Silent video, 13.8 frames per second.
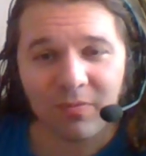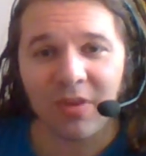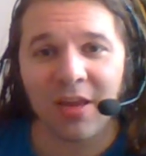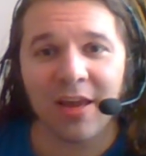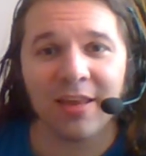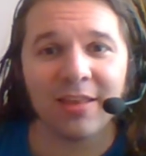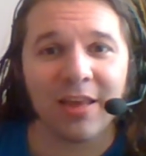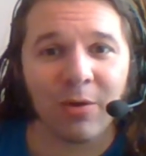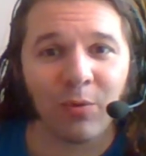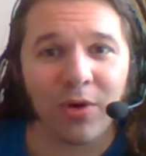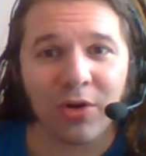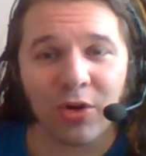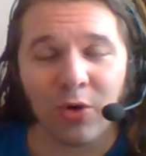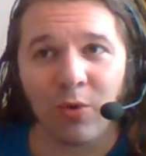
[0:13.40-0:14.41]
and then
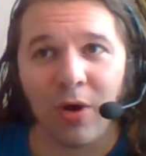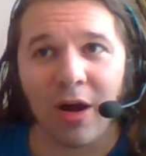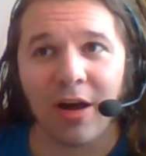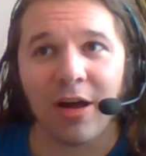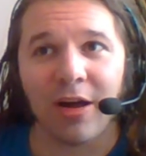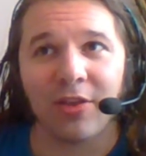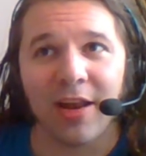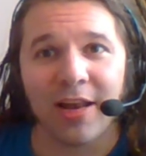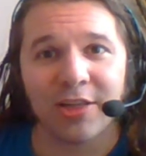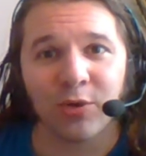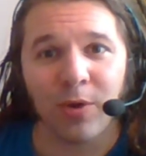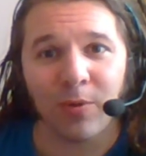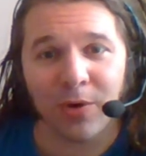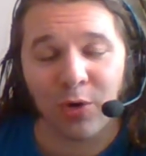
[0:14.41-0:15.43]
we do, uh, the
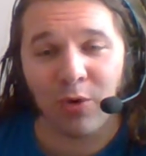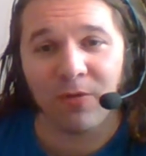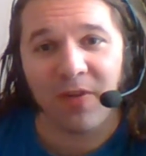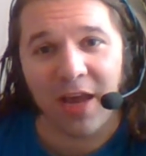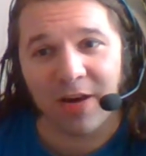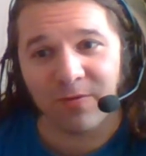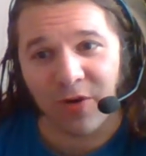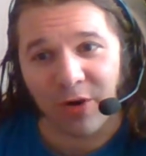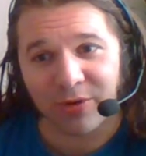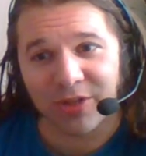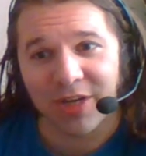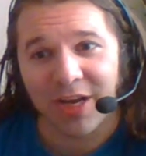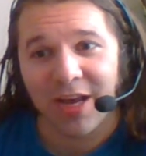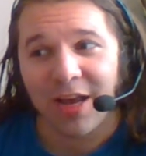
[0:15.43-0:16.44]
next week, we do a fan
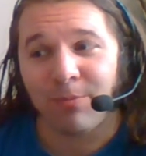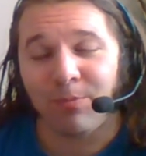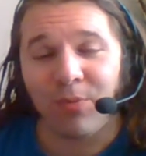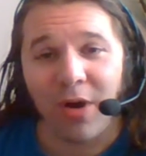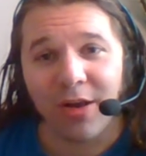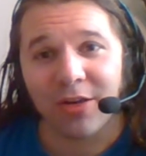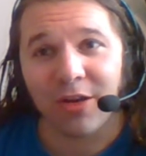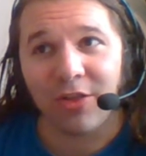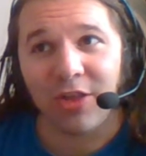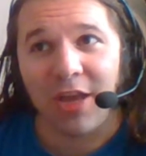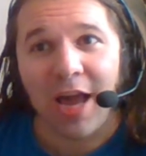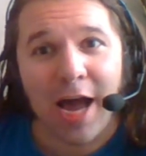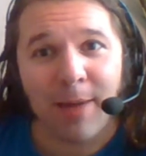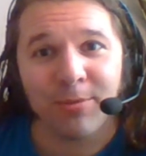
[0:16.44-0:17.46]
vote. But
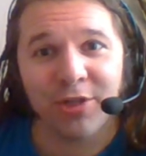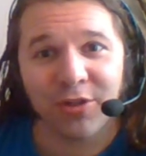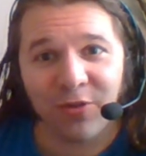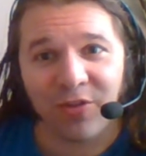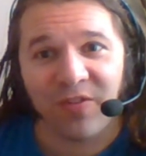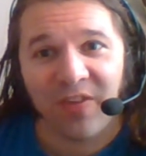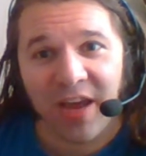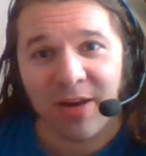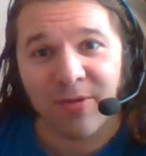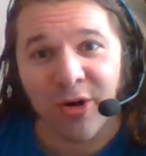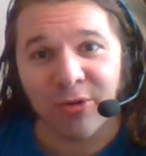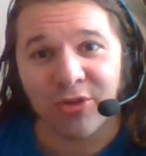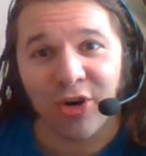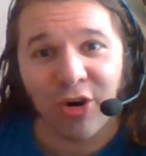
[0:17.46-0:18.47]
the options for the fan
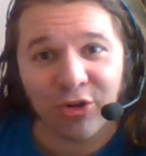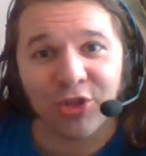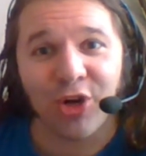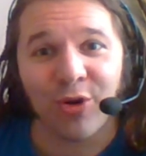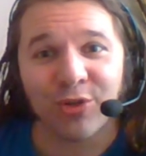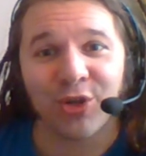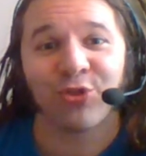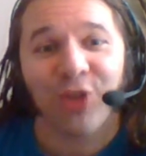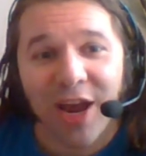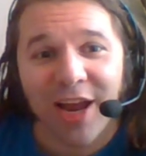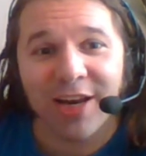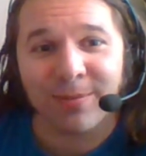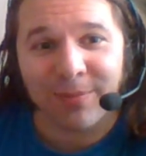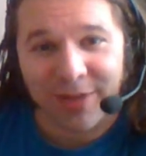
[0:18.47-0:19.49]
vote are chosen
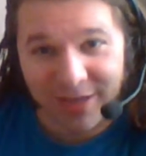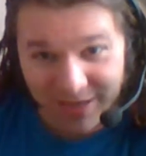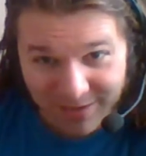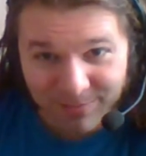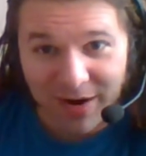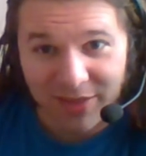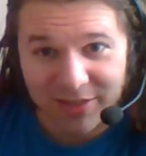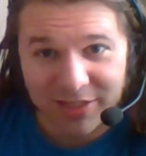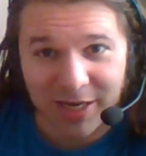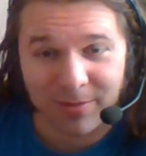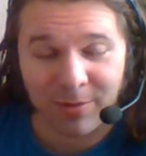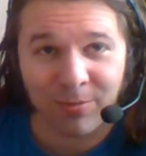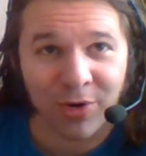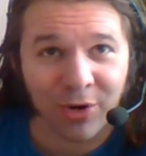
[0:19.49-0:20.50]
randomly by the
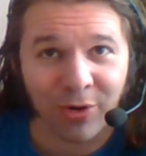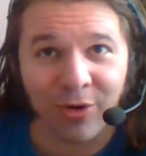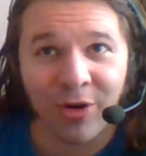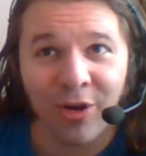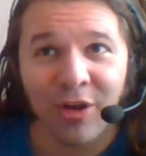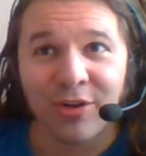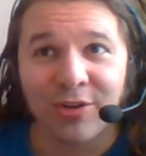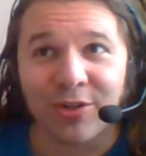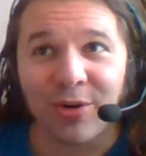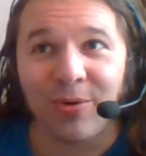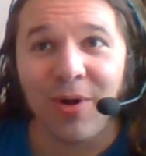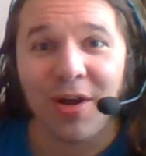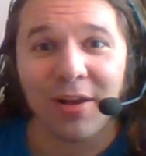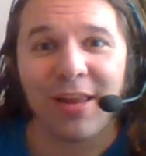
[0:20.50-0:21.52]
same computer.
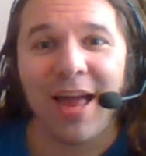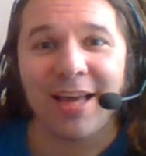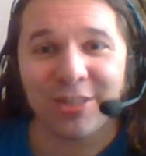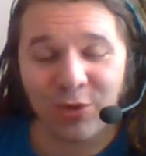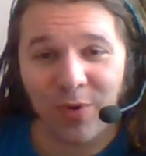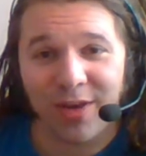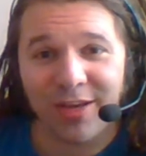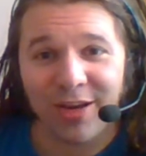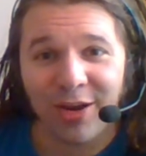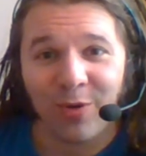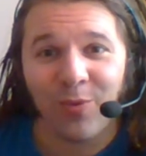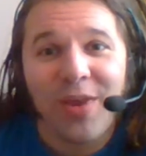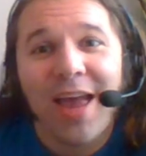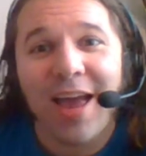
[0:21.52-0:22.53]
So, last week,
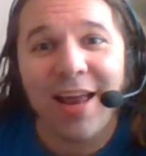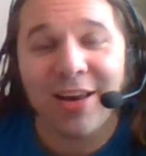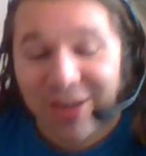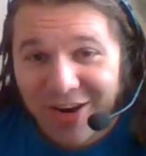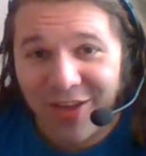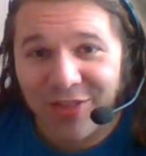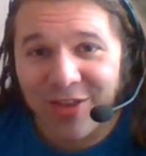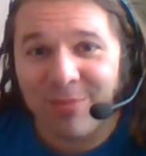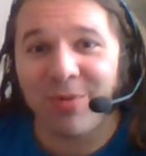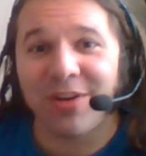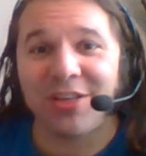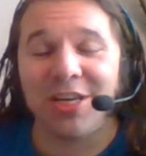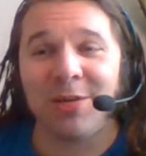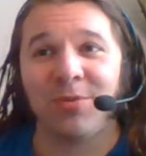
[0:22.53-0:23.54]
we had nothing
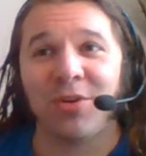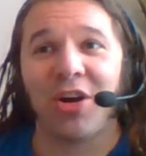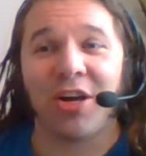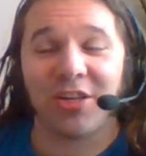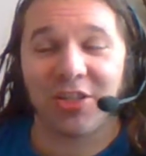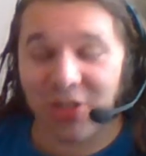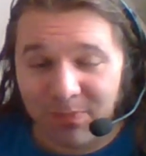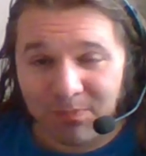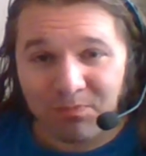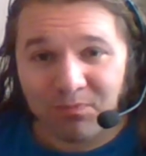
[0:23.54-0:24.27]
but deep cuts